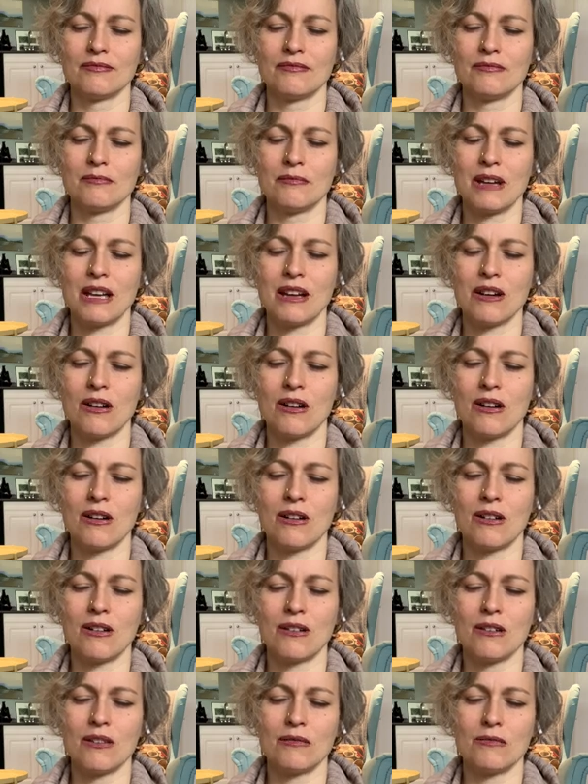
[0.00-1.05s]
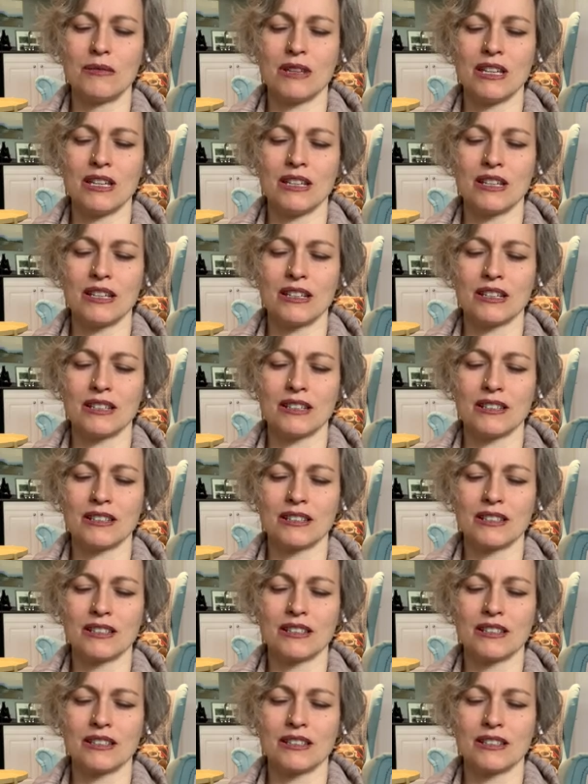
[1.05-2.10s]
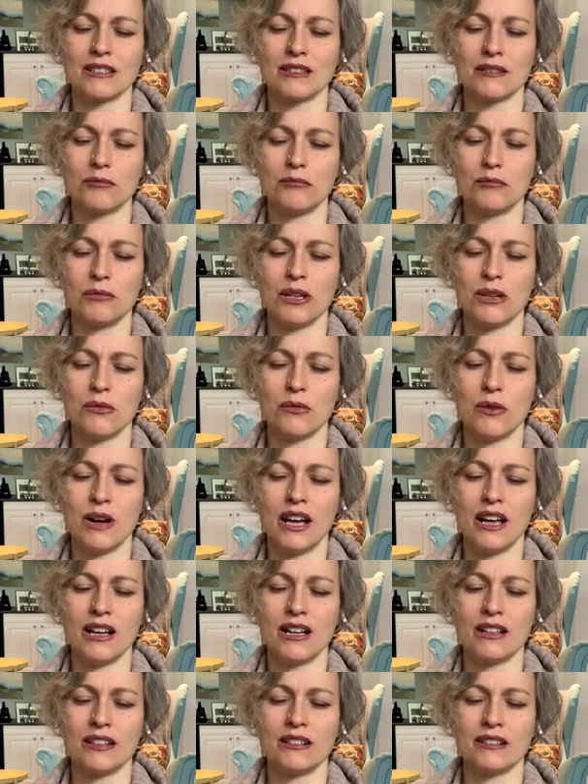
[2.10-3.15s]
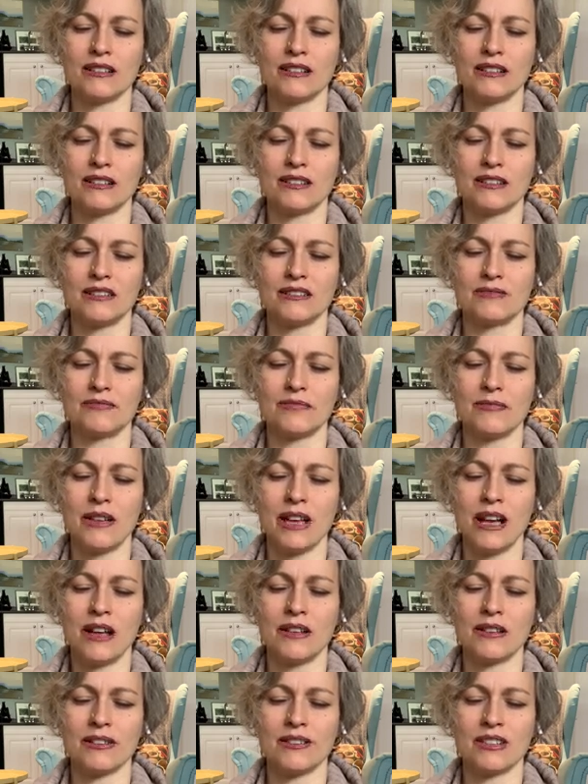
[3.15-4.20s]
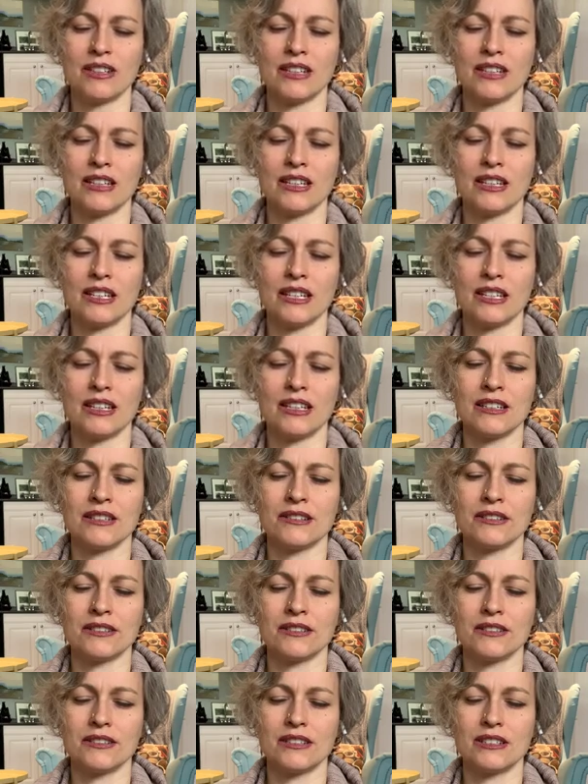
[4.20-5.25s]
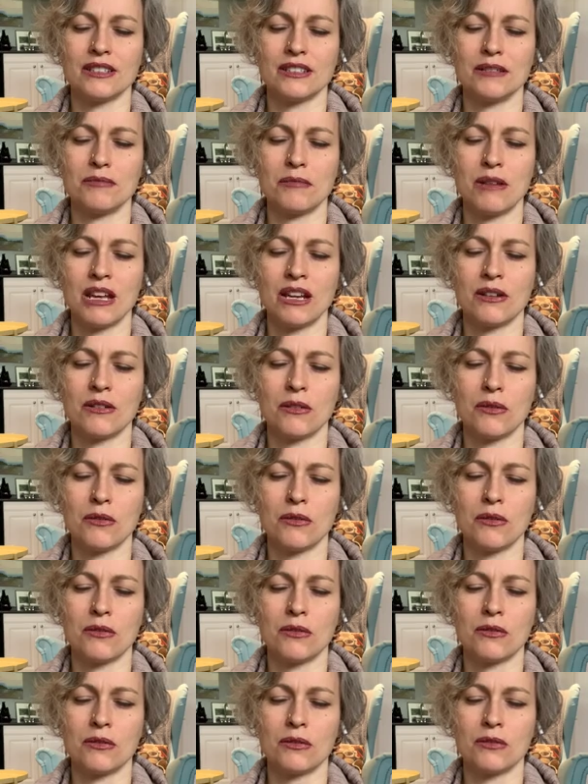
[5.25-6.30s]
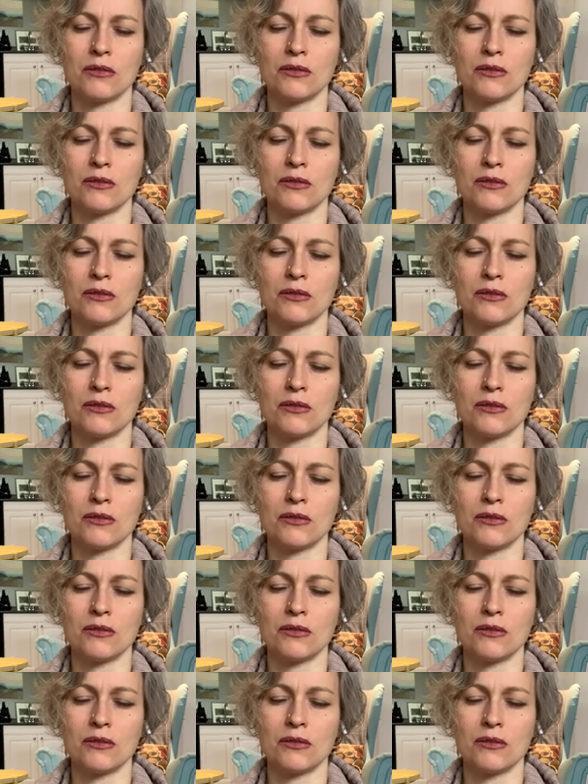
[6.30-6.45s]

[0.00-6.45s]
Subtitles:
May all beings be well, healthy, healed, and made whole.